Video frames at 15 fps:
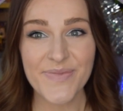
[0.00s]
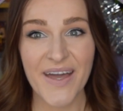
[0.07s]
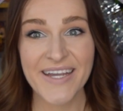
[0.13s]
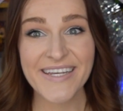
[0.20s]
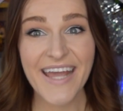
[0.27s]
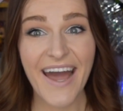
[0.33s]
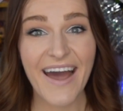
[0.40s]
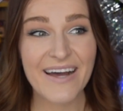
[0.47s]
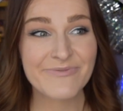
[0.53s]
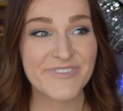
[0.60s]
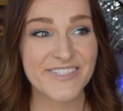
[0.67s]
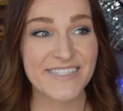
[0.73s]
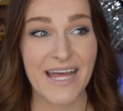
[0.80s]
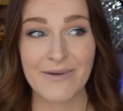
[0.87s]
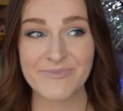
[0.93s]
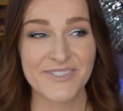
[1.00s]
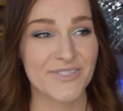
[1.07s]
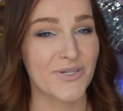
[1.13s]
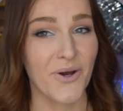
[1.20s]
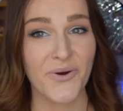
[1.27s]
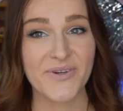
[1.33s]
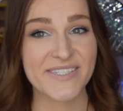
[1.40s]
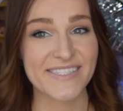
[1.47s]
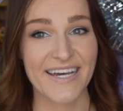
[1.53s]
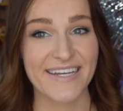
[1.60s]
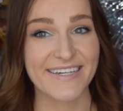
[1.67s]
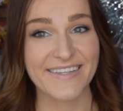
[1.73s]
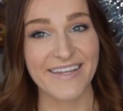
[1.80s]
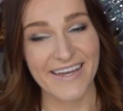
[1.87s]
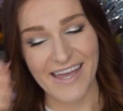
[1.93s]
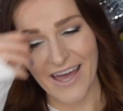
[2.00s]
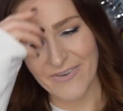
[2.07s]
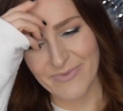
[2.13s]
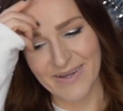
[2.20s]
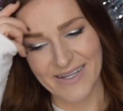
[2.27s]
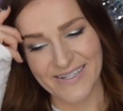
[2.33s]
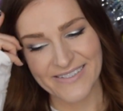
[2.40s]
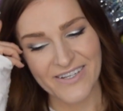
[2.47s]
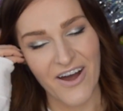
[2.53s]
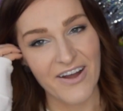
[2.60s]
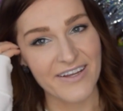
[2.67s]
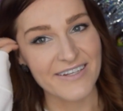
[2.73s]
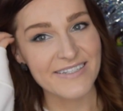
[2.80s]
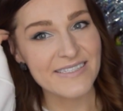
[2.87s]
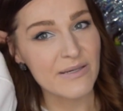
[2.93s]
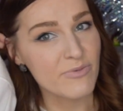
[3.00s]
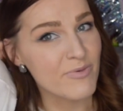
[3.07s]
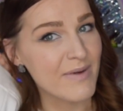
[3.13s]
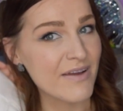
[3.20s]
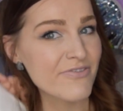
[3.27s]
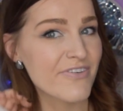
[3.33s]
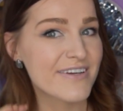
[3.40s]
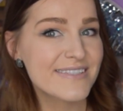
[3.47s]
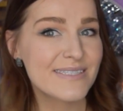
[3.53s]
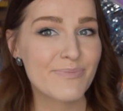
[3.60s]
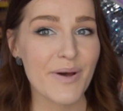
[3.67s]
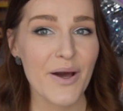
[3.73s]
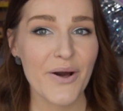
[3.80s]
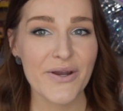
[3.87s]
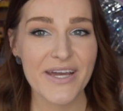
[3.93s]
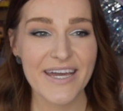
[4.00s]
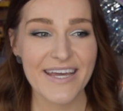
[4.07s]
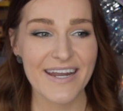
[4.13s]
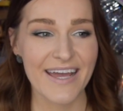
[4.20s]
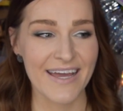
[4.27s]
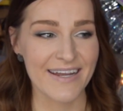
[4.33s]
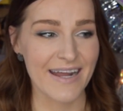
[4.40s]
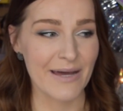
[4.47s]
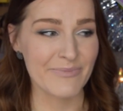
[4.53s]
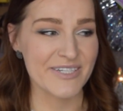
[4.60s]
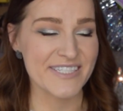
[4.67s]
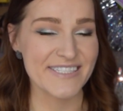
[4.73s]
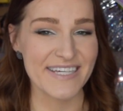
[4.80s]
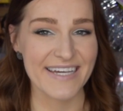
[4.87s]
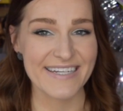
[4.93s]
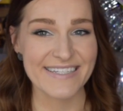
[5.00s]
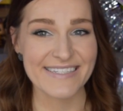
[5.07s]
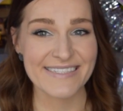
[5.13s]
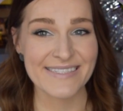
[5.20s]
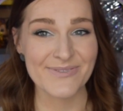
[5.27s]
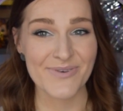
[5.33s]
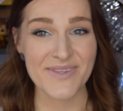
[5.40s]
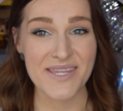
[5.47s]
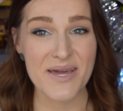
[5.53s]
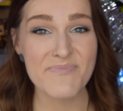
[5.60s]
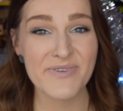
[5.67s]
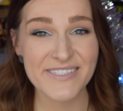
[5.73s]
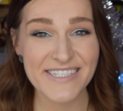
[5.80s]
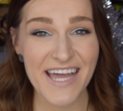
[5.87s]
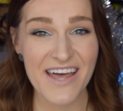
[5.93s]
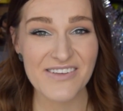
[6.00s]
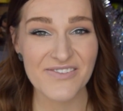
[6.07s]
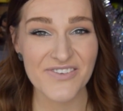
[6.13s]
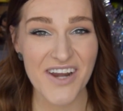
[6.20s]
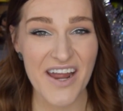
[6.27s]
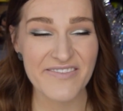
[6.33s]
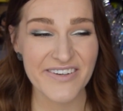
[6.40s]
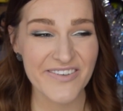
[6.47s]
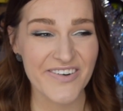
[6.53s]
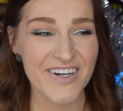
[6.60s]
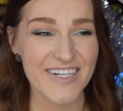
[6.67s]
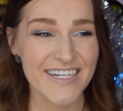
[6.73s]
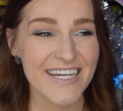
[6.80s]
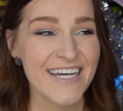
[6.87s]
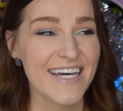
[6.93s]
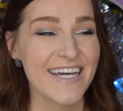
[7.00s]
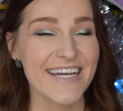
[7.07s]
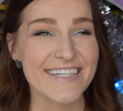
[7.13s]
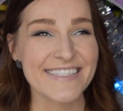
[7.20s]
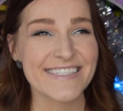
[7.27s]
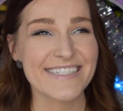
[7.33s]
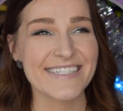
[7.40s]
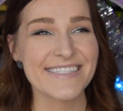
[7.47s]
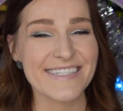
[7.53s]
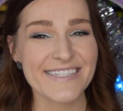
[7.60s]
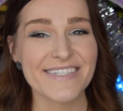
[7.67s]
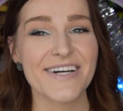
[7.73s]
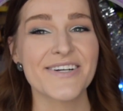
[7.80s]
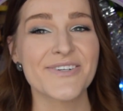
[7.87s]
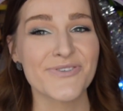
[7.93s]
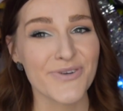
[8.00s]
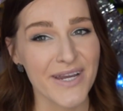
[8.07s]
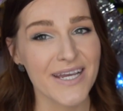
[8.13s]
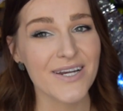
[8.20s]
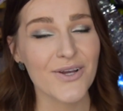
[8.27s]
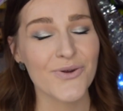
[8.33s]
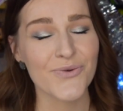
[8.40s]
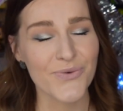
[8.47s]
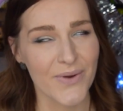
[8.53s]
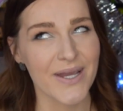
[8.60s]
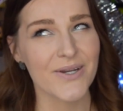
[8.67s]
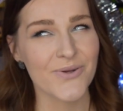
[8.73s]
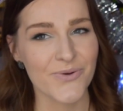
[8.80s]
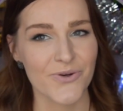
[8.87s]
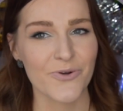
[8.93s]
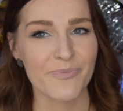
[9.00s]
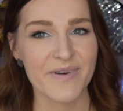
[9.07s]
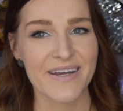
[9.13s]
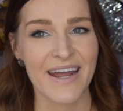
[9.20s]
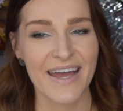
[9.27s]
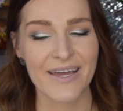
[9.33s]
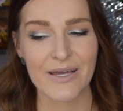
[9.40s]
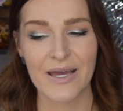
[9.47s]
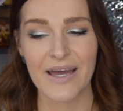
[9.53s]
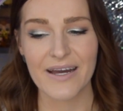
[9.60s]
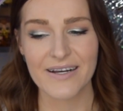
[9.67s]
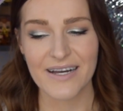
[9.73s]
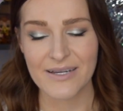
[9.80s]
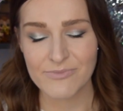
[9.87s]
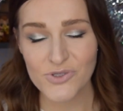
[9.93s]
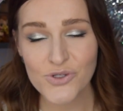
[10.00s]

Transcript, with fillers: and yeah, I'm just, I'm so excited. Like I've been talking to some of my friends about it and I'm excited to see what they put together for everyone. It's just such a great, great group and I I'm